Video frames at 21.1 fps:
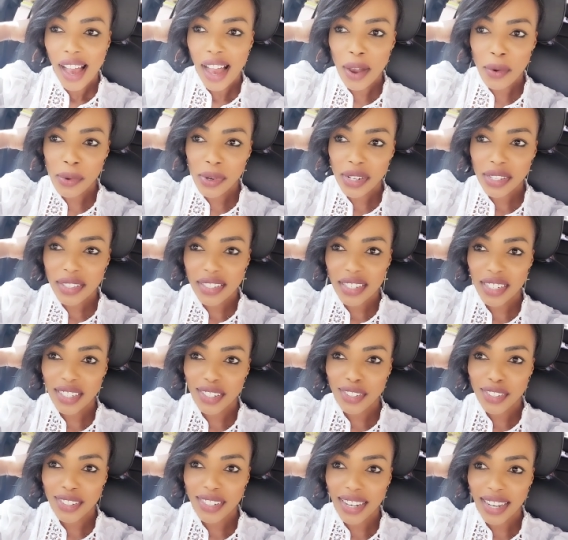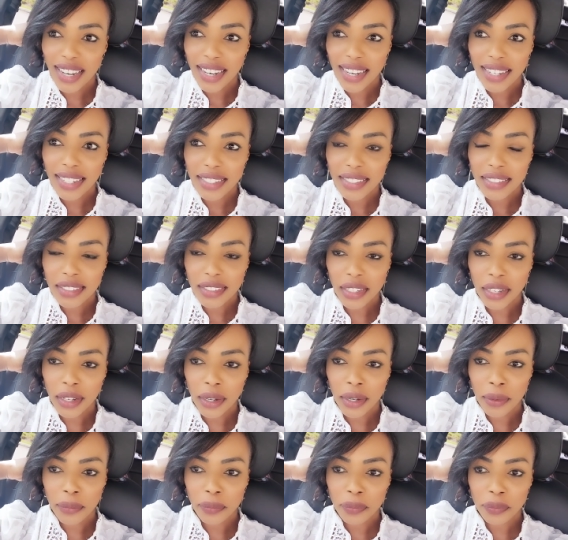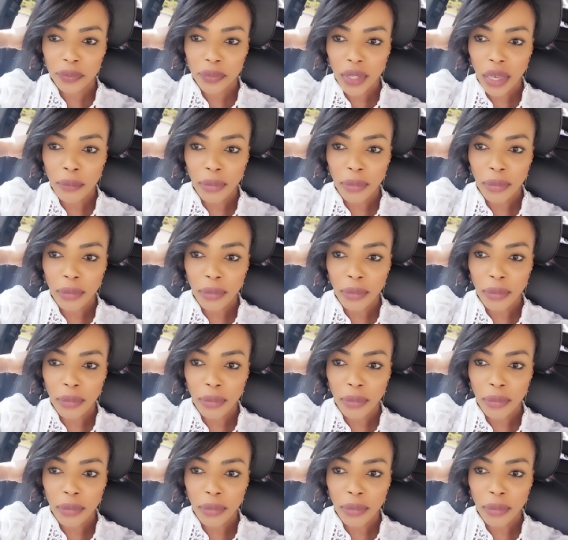I want to tell you guys um,